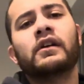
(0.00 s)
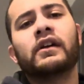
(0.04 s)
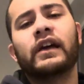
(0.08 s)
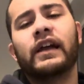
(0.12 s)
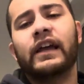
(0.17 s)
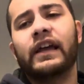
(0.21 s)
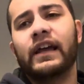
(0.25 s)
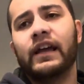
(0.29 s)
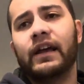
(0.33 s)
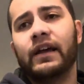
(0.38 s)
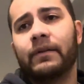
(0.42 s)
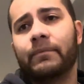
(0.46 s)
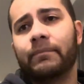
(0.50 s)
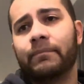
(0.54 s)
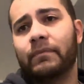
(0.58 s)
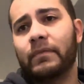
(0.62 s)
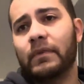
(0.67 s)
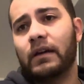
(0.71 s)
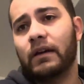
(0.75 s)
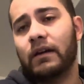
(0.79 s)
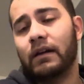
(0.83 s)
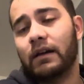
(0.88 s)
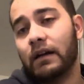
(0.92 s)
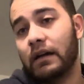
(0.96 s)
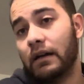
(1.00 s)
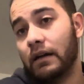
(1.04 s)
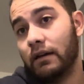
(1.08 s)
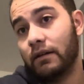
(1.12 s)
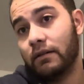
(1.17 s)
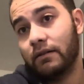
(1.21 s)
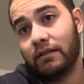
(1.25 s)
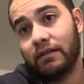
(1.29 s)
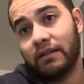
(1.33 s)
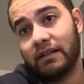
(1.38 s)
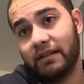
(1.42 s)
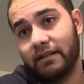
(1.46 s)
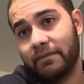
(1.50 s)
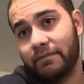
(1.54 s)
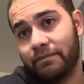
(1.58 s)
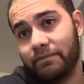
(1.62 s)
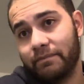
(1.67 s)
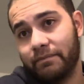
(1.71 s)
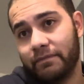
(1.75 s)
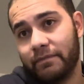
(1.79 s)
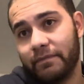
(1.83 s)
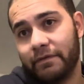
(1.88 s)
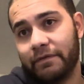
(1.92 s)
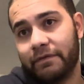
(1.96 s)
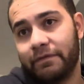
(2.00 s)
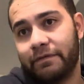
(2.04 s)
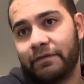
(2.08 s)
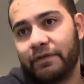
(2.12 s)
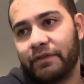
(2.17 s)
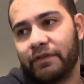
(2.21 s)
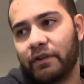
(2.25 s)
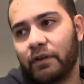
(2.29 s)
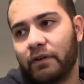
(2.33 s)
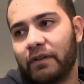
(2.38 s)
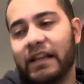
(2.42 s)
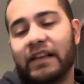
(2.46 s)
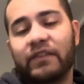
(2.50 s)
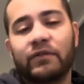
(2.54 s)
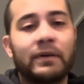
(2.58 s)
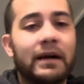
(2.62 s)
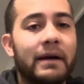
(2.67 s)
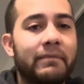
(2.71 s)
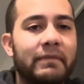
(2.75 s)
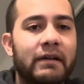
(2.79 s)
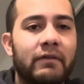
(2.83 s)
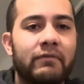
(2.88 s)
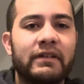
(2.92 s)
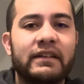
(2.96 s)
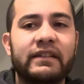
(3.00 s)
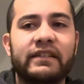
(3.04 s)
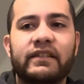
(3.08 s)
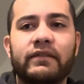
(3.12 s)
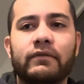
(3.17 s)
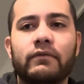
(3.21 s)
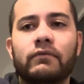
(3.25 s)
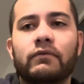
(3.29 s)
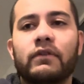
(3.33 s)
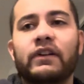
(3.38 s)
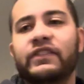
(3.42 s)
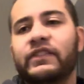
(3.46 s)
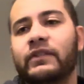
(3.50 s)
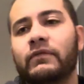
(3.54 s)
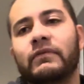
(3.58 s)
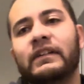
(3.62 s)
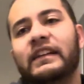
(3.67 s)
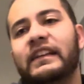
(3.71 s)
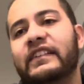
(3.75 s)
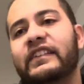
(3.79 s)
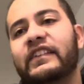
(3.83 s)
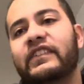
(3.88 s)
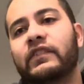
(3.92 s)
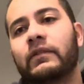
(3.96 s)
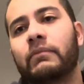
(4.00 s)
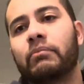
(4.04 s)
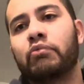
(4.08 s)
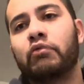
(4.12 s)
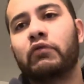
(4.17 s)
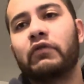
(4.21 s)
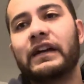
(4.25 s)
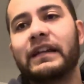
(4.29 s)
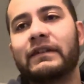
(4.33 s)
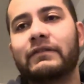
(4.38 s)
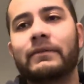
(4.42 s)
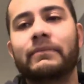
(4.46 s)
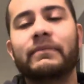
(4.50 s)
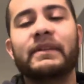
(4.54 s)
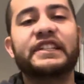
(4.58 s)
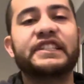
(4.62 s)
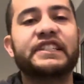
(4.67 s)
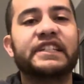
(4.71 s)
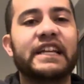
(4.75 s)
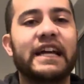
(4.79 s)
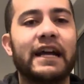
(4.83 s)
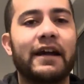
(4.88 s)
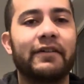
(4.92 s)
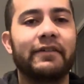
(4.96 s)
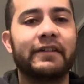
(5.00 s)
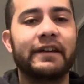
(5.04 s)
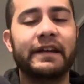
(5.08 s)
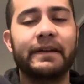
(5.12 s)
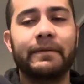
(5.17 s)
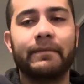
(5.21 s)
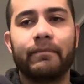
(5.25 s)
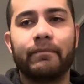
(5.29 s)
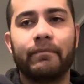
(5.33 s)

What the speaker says: And so that's why wasn't really disappointed with Missionary,